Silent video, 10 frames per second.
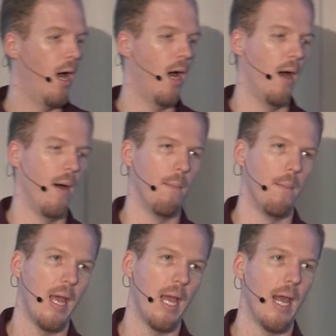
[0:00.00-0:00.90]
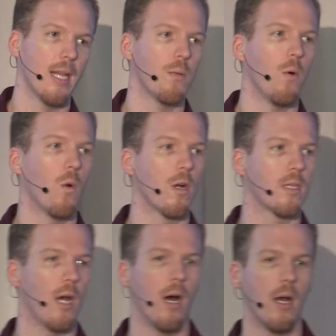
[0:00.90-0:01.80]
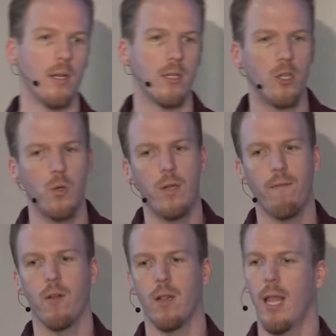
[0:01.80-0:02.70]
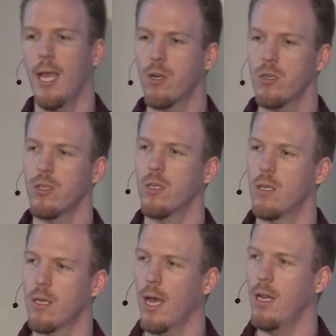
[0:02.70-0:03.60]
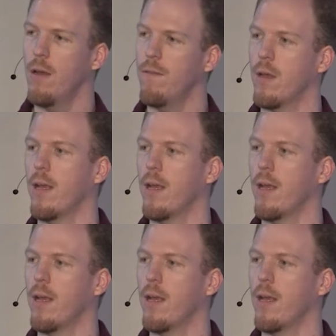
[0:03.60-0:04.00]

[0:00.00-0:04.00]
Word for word: Um, and Ansible works on two different layers, kind of.